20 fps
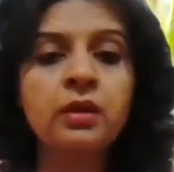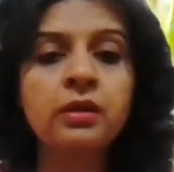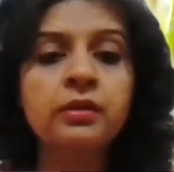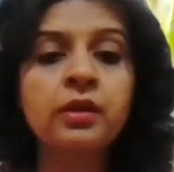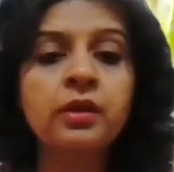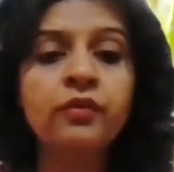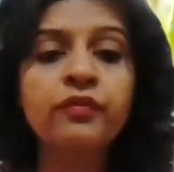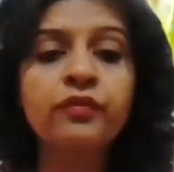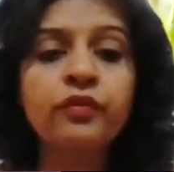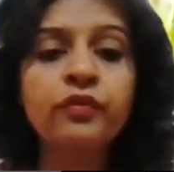
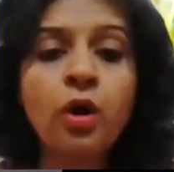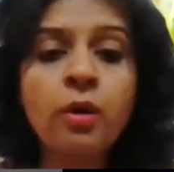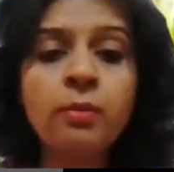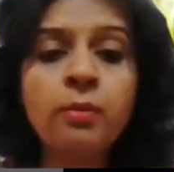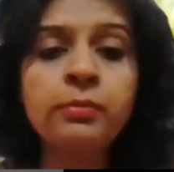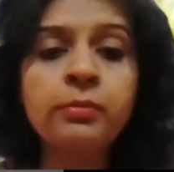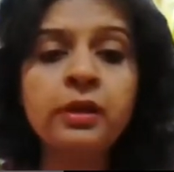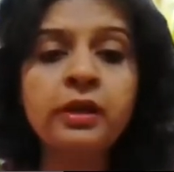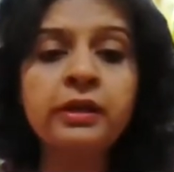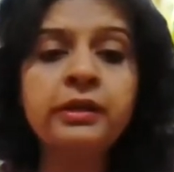Now
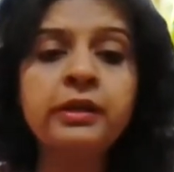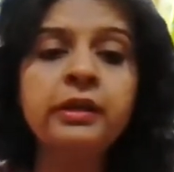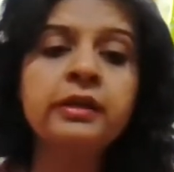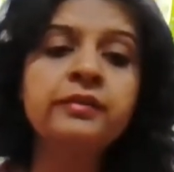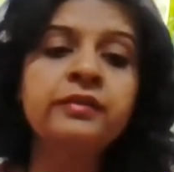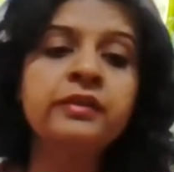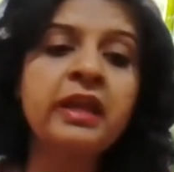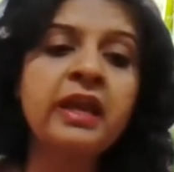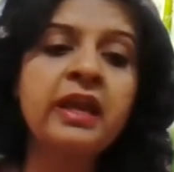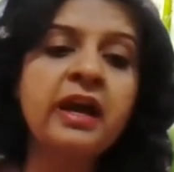from blood,
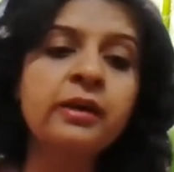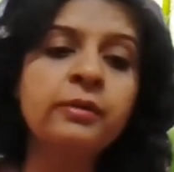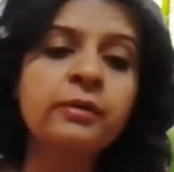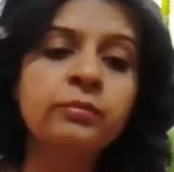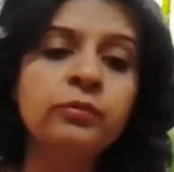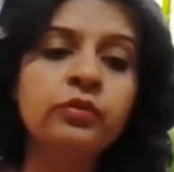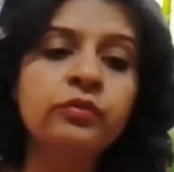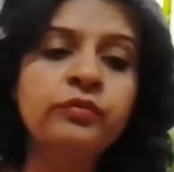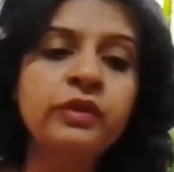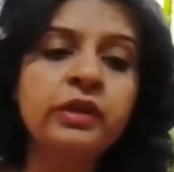they are
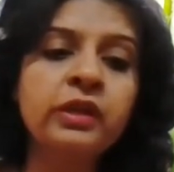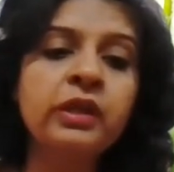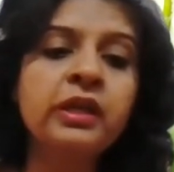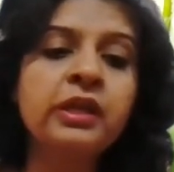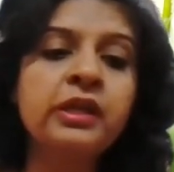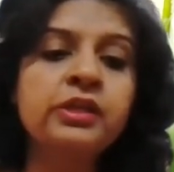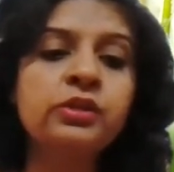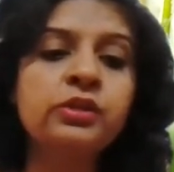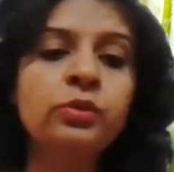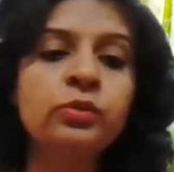moving
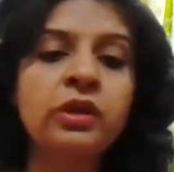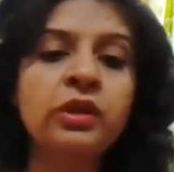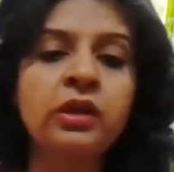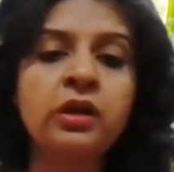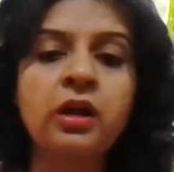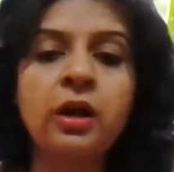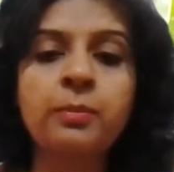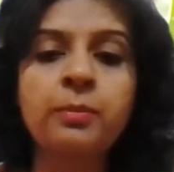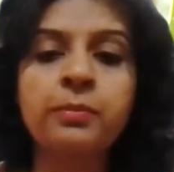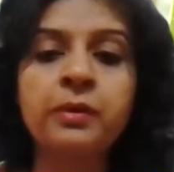into the
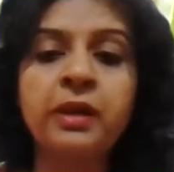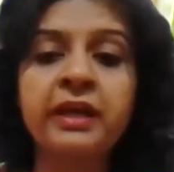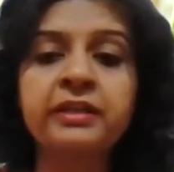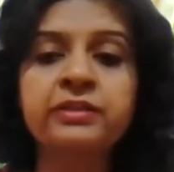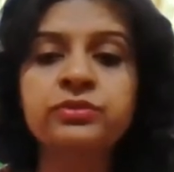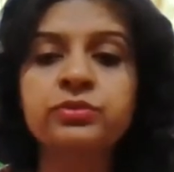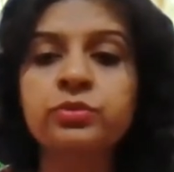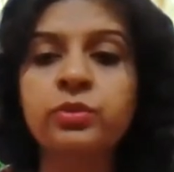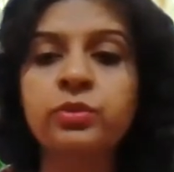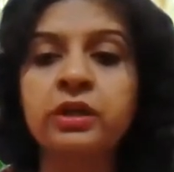cup-like
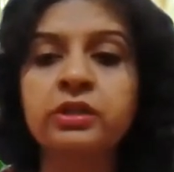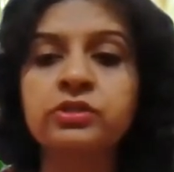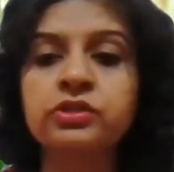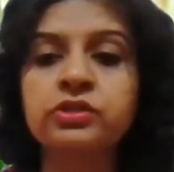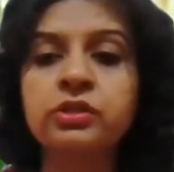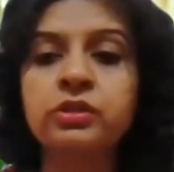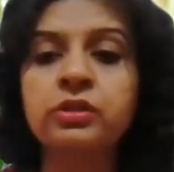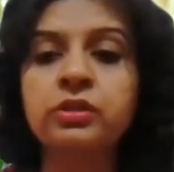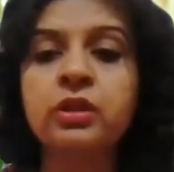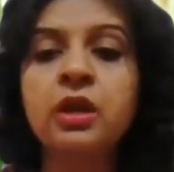
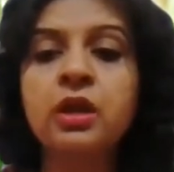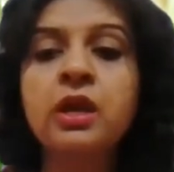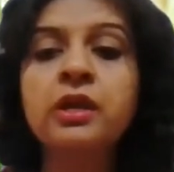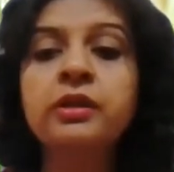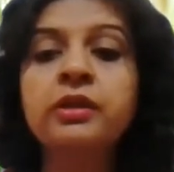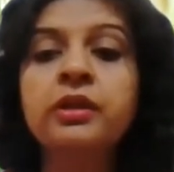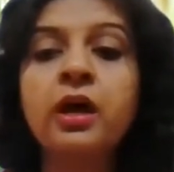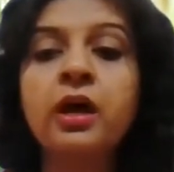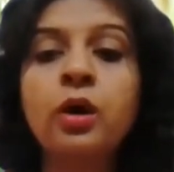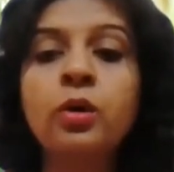structure.
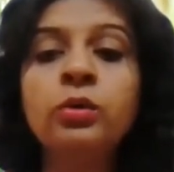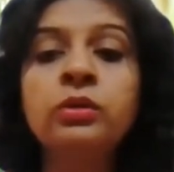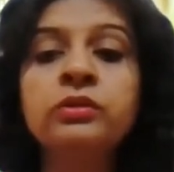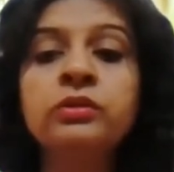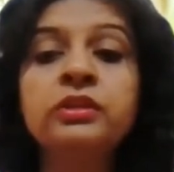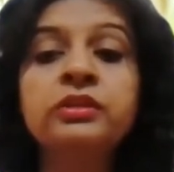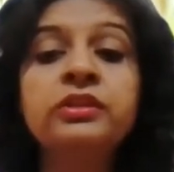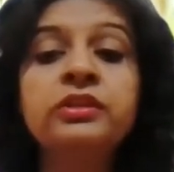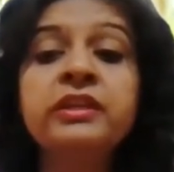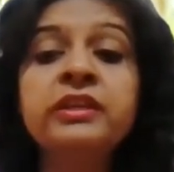Now
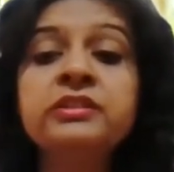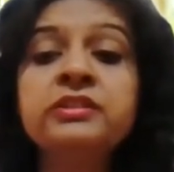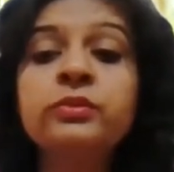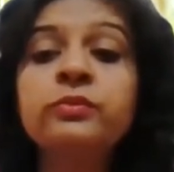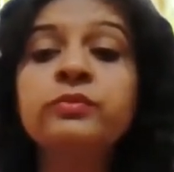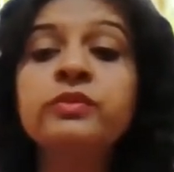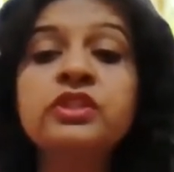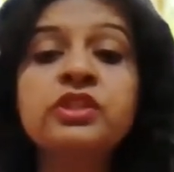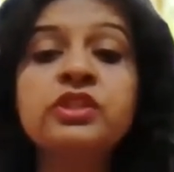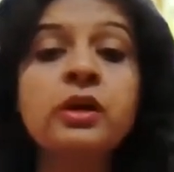the things
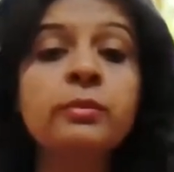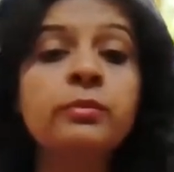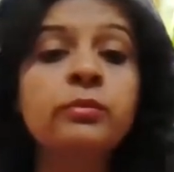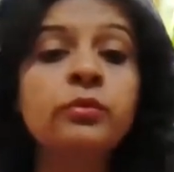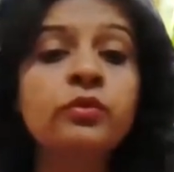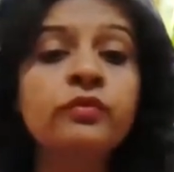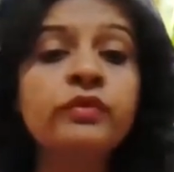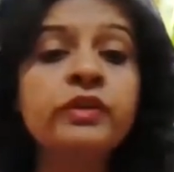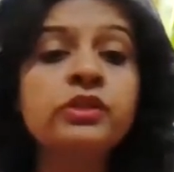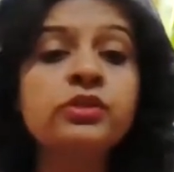which are
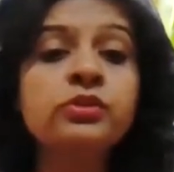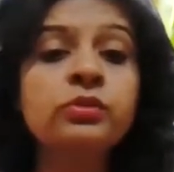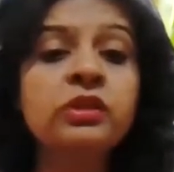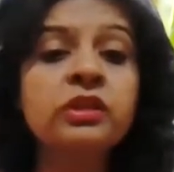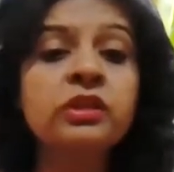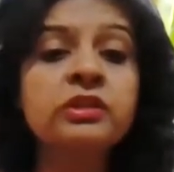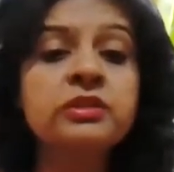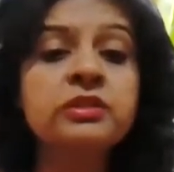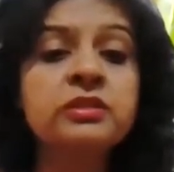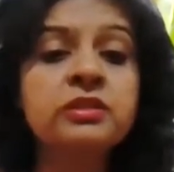moving to
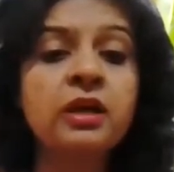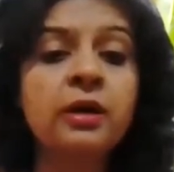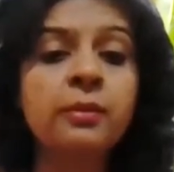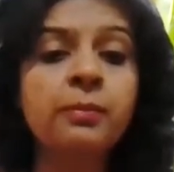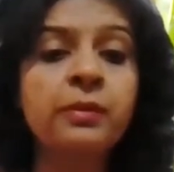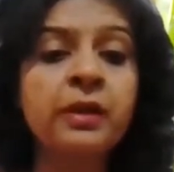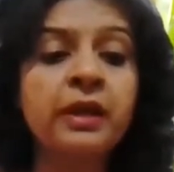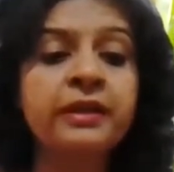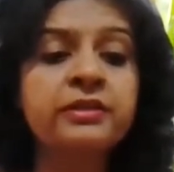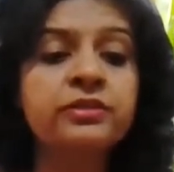this
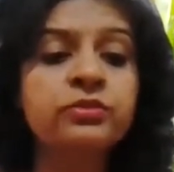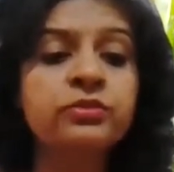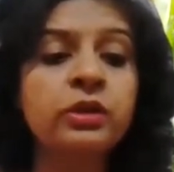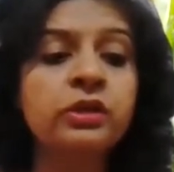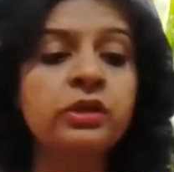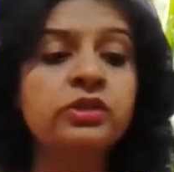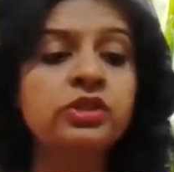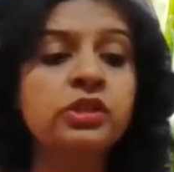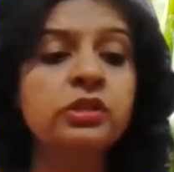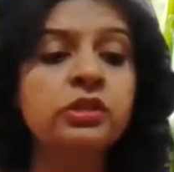cup-like
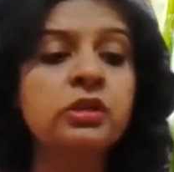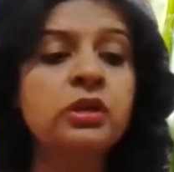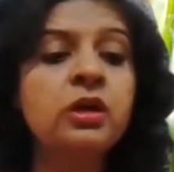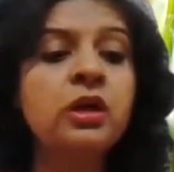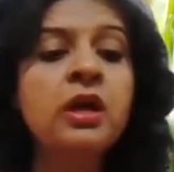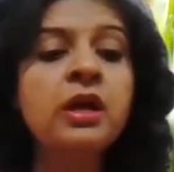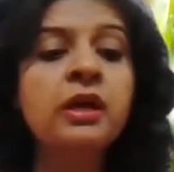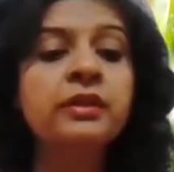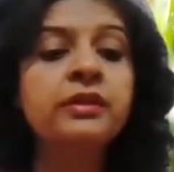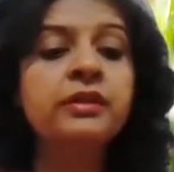structure,
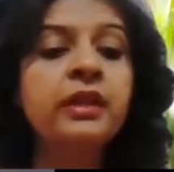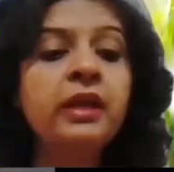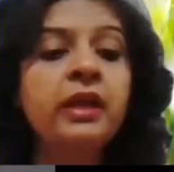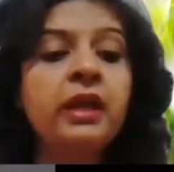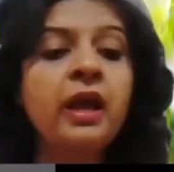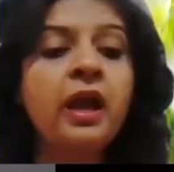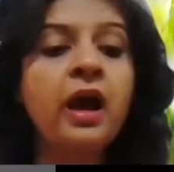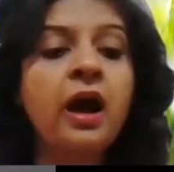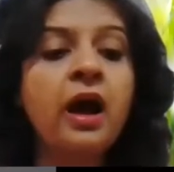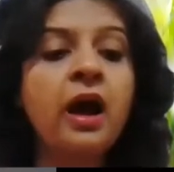
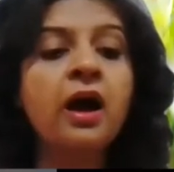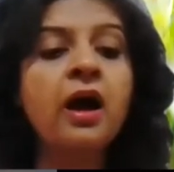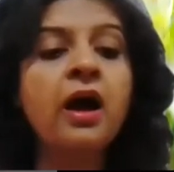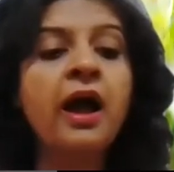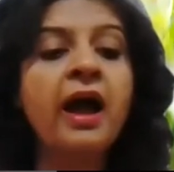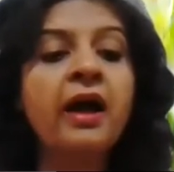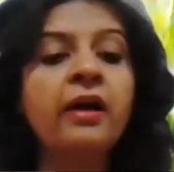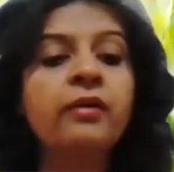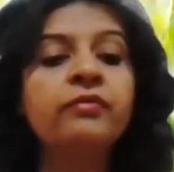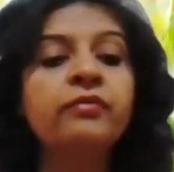they are
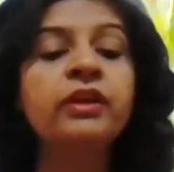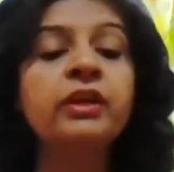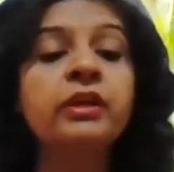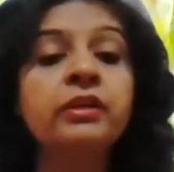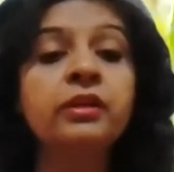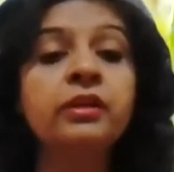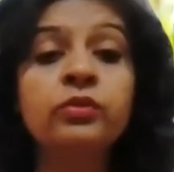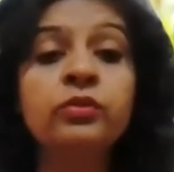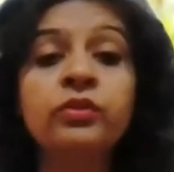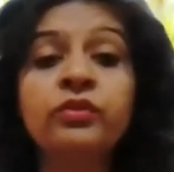
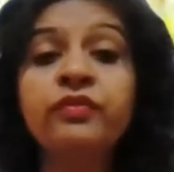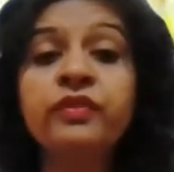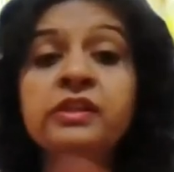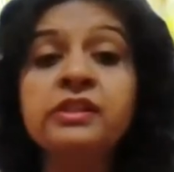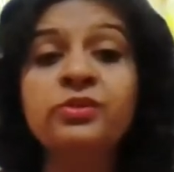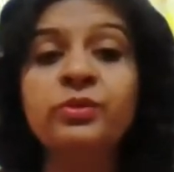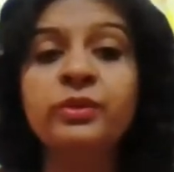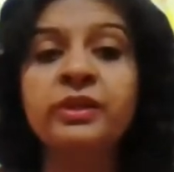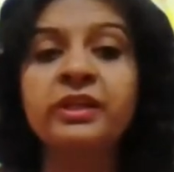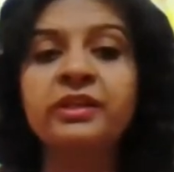having now the
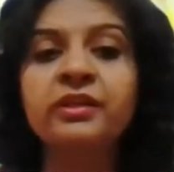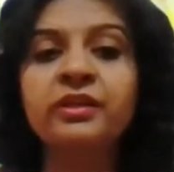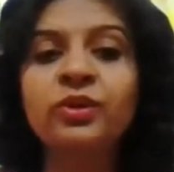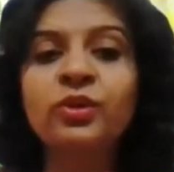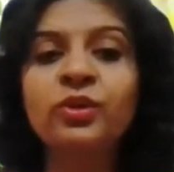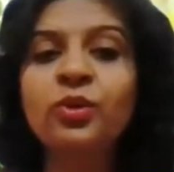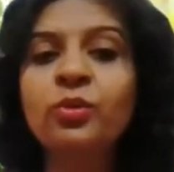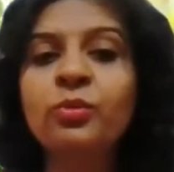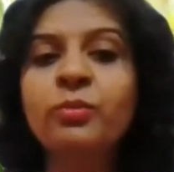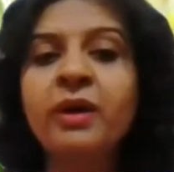filtrate,
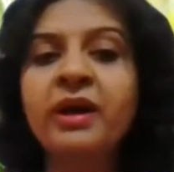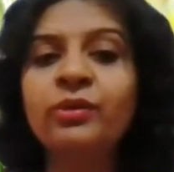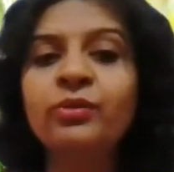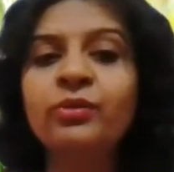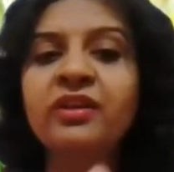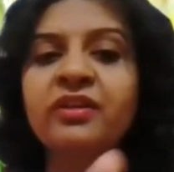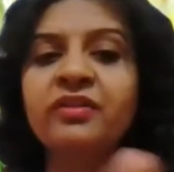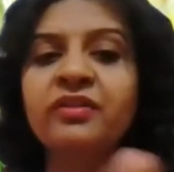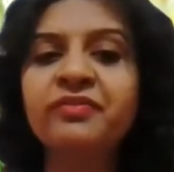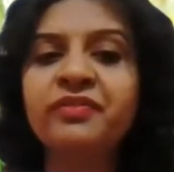
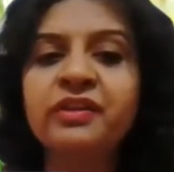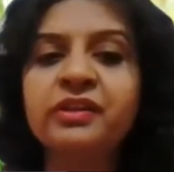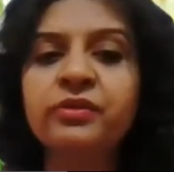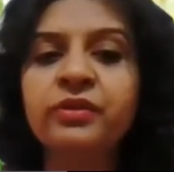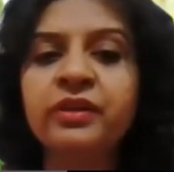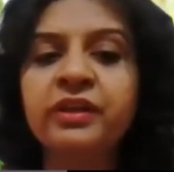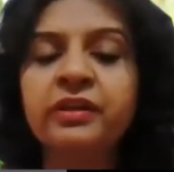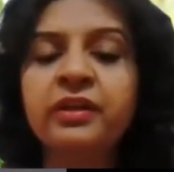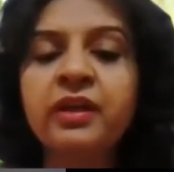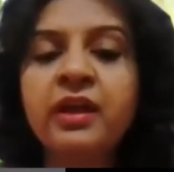glomerular
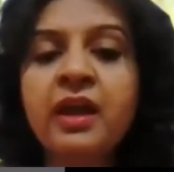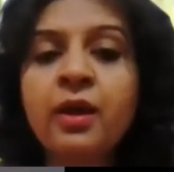filtrate.